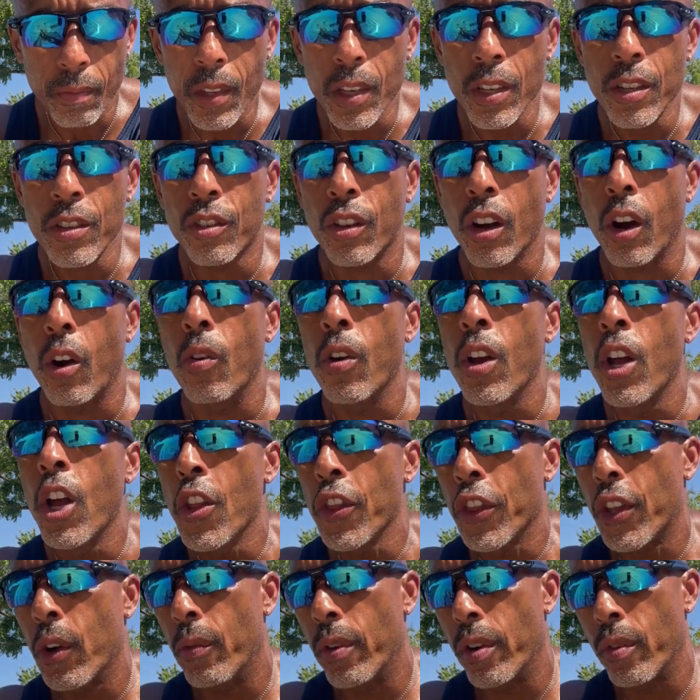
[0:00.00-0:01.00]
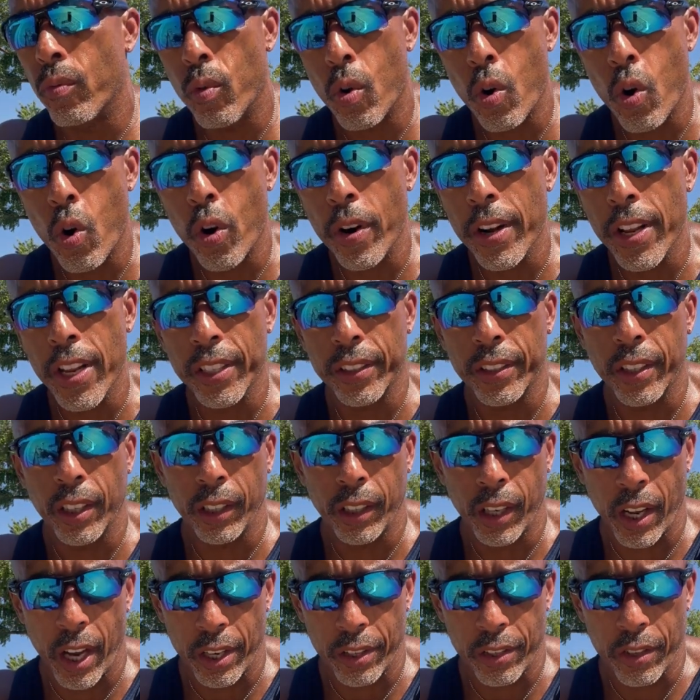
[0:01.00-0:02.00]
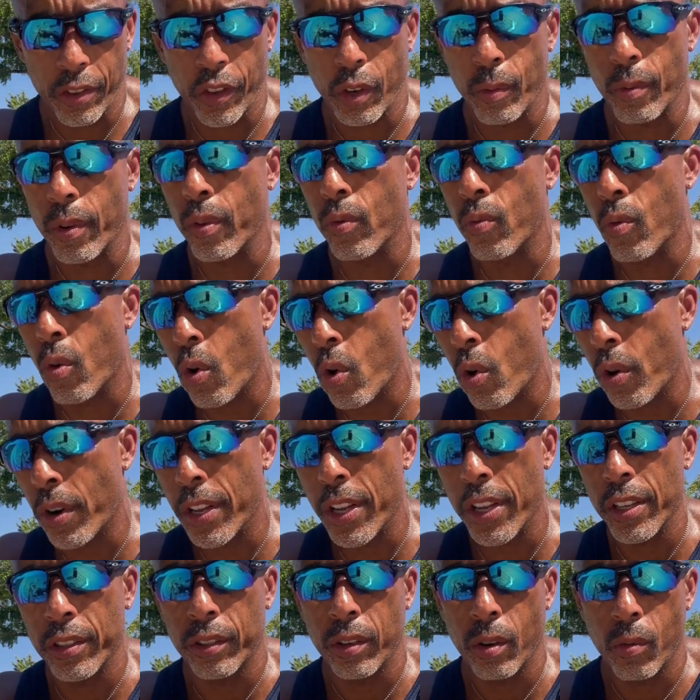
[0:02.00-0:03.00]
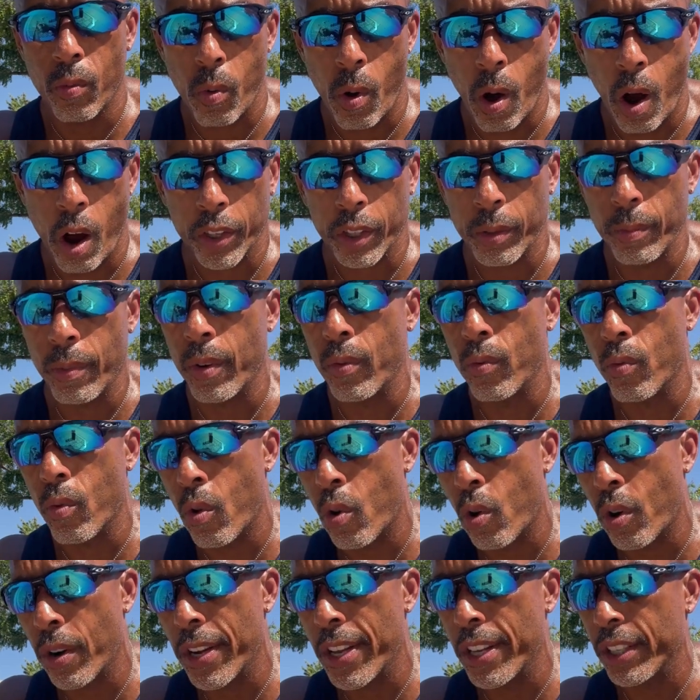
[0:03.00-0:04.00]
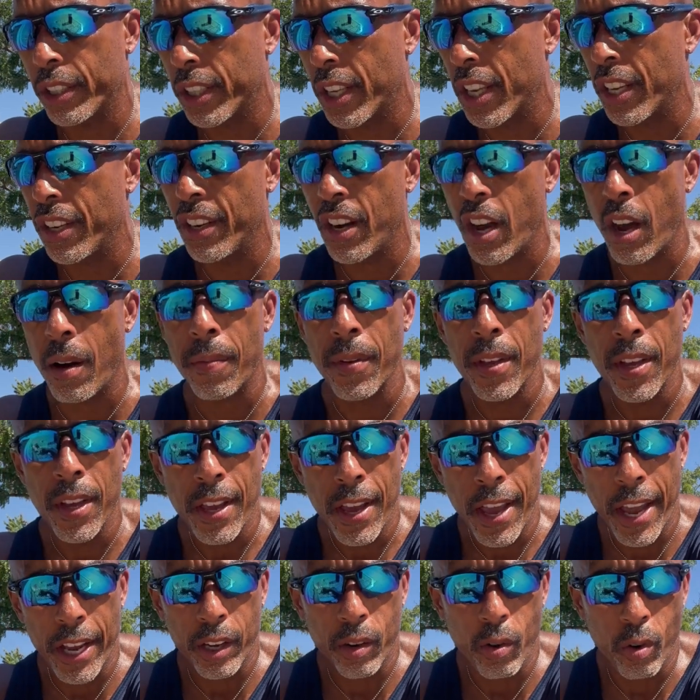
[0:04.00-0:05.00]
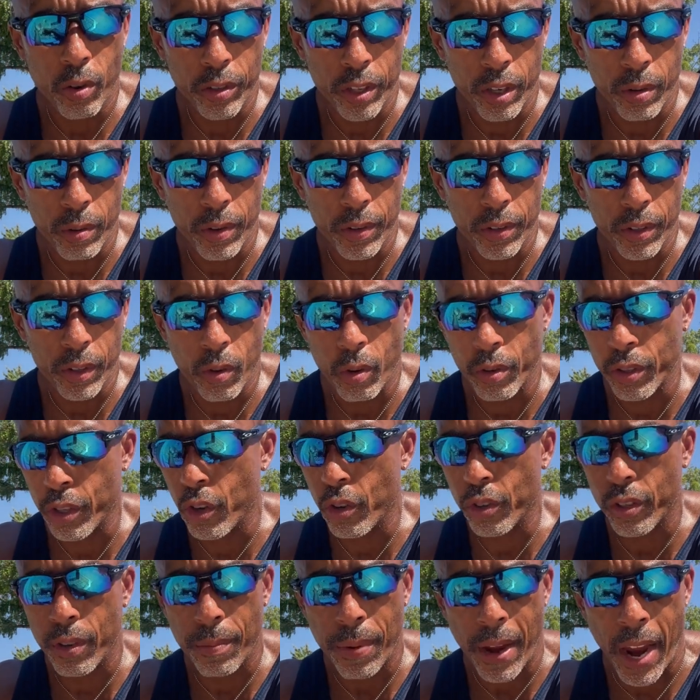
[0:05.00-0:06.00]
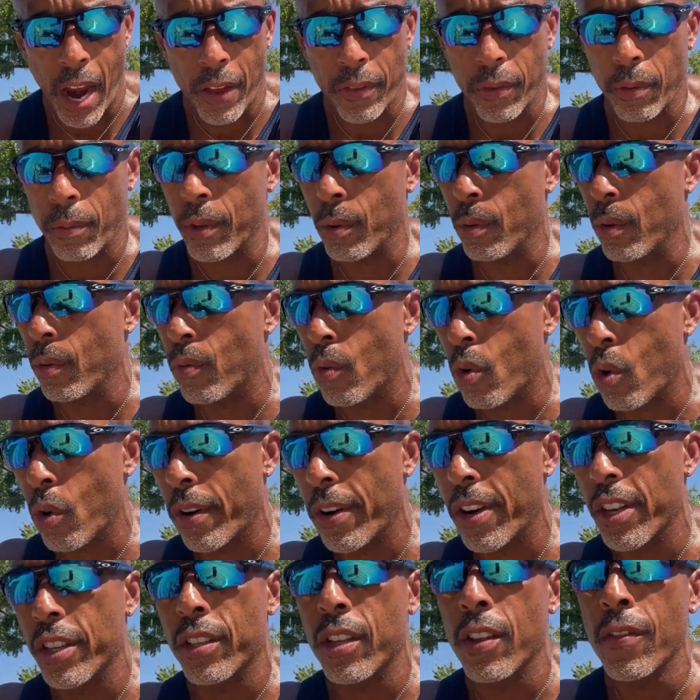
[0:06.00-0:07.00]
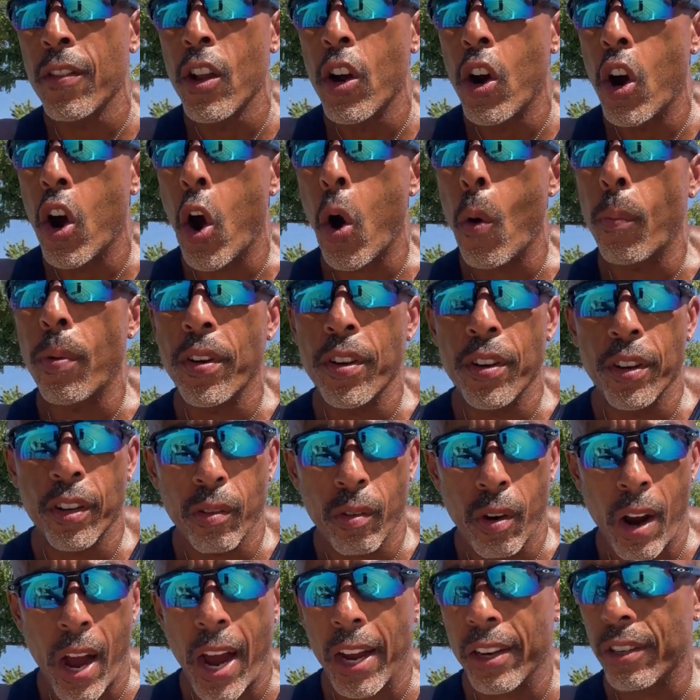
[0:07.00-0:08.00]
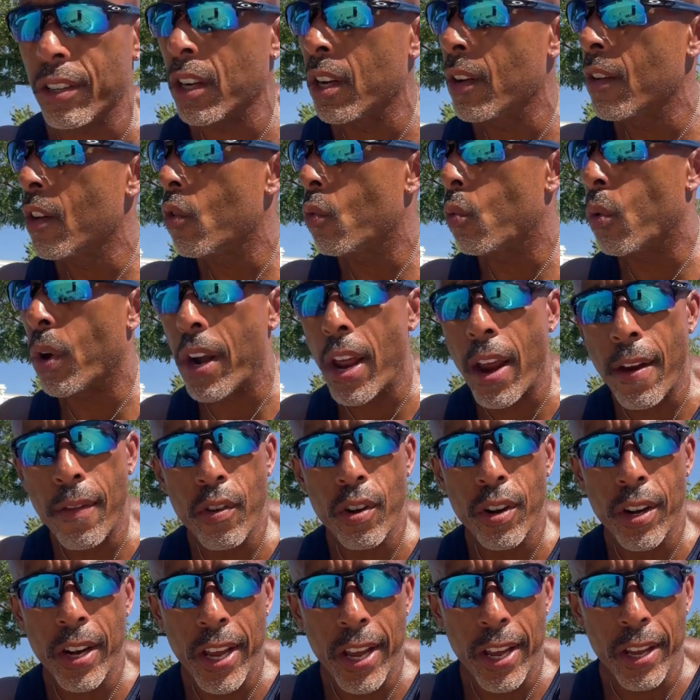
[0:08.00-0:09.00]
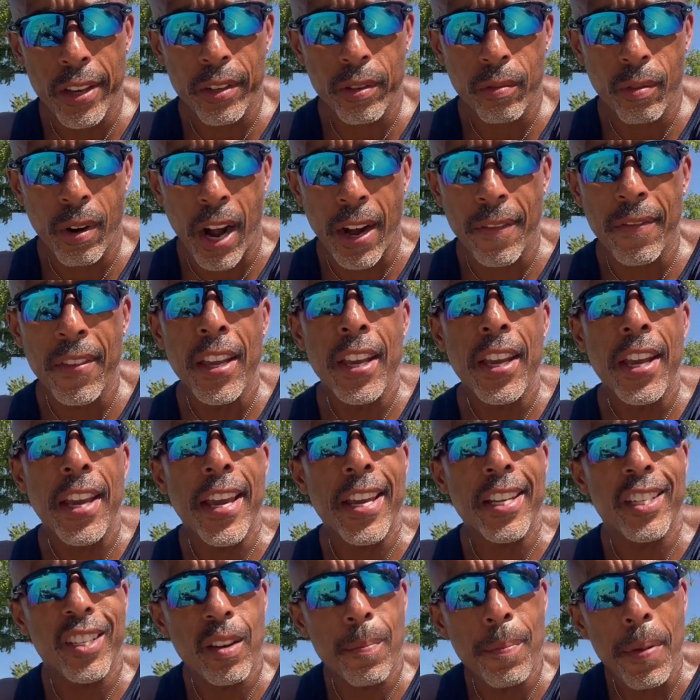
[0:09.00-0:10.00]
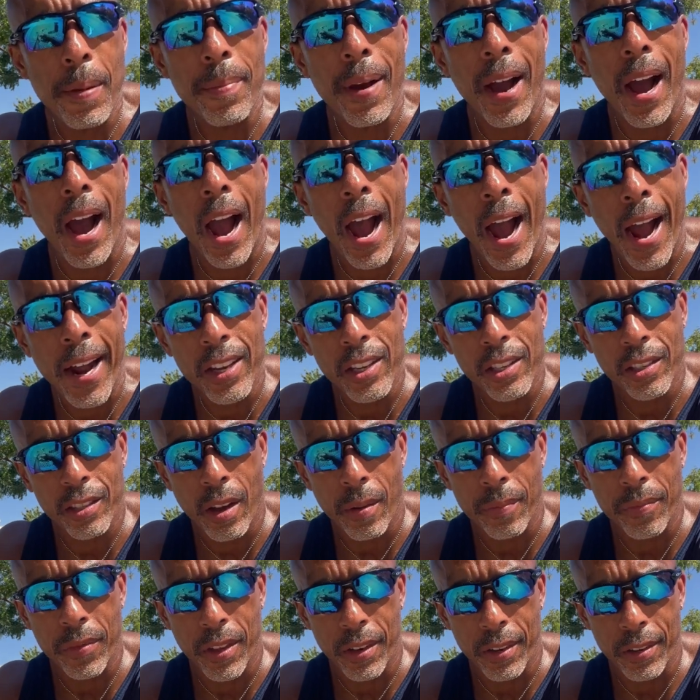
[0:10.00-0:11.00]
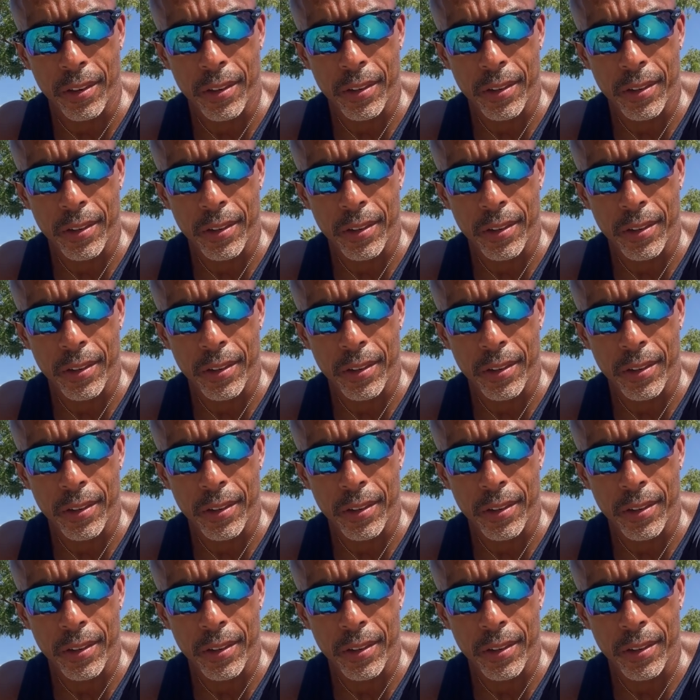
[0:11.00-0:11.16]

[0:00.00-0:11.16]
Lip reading: So the reward is the lunch. The reward is the walk. The reward is getting up and going to use the bathroom. The reward is opening the garage. Whatever it is, right, it should be behind something,